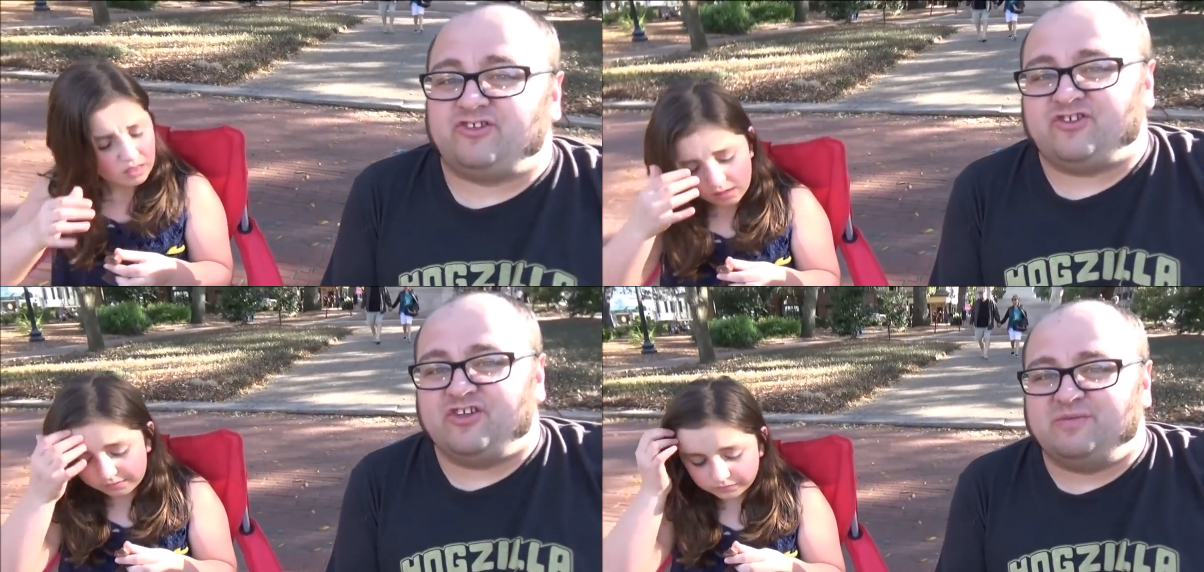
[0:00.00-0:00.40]

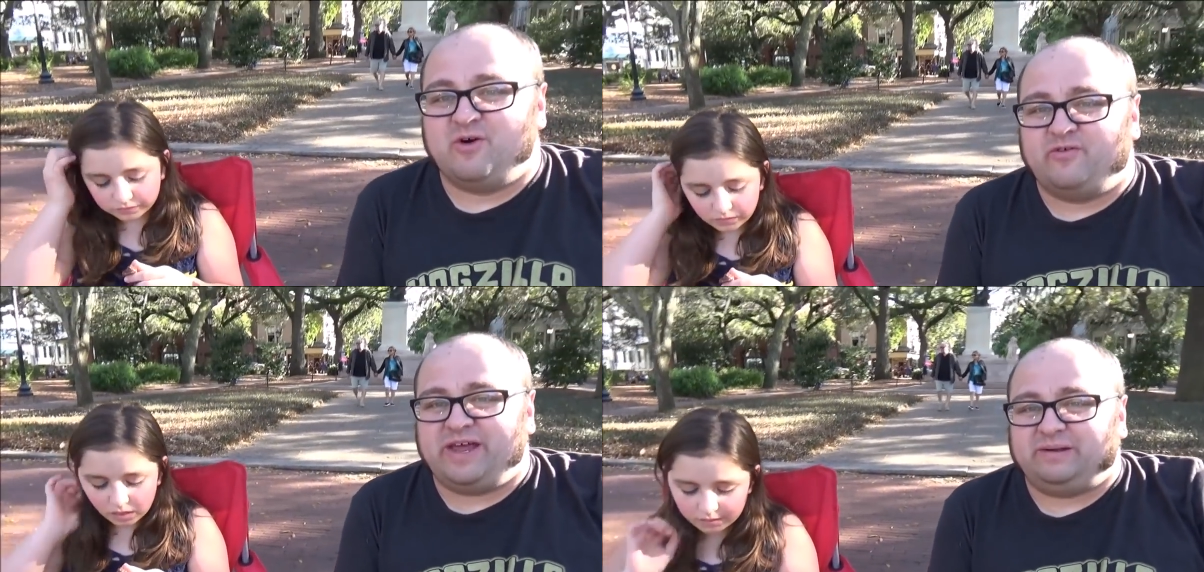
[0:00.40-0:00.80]
Speaker 1: seen the
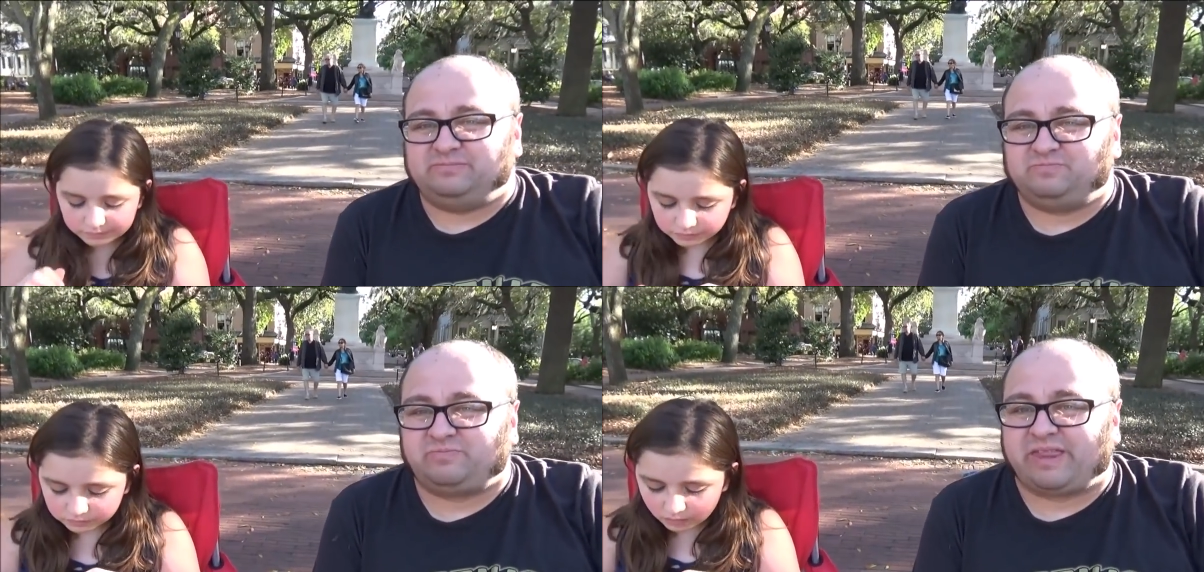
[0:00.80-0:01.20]
movie?
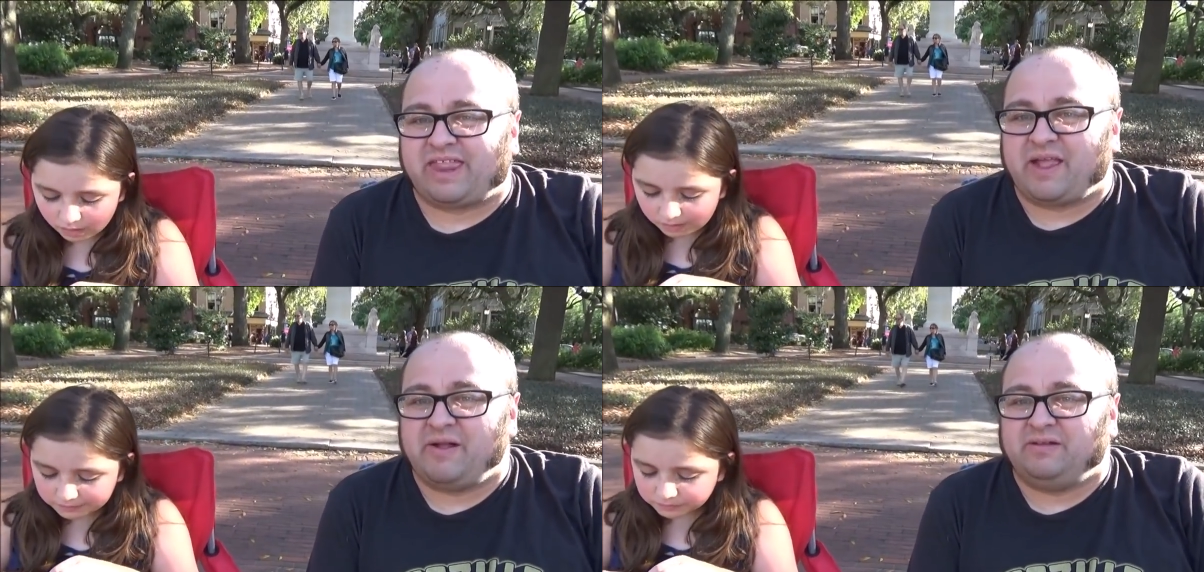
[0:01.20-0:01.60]

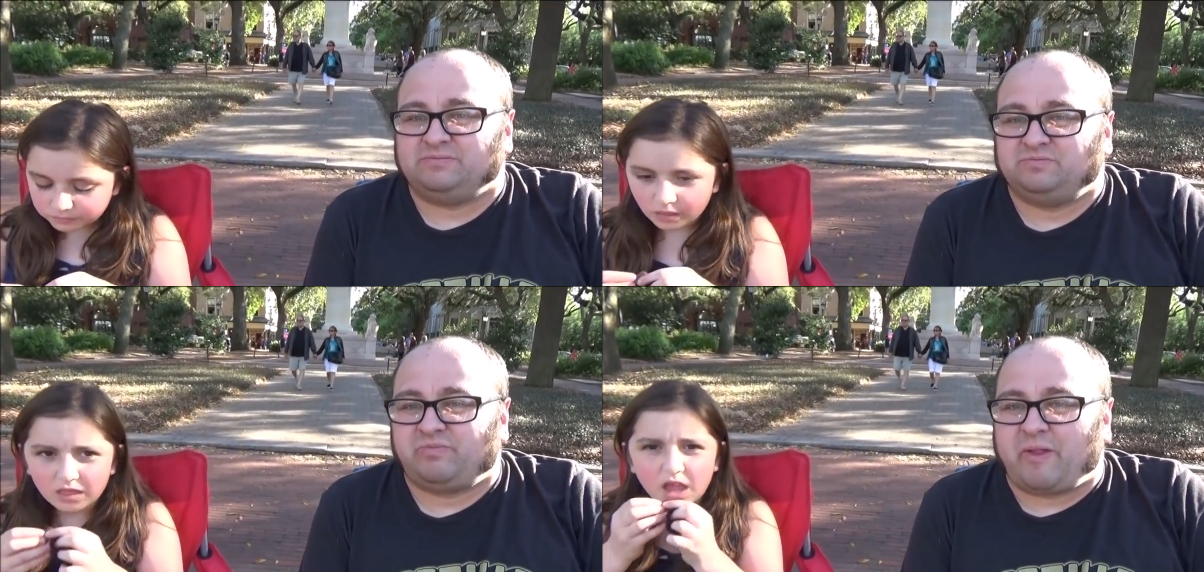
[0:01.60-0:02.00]

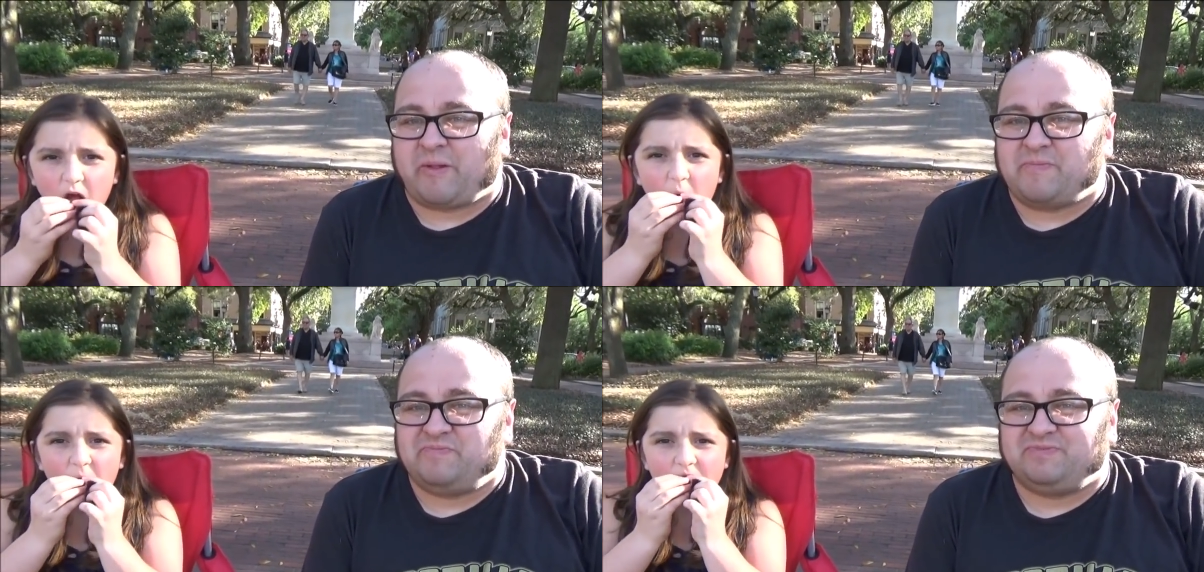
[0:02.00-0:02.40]
No.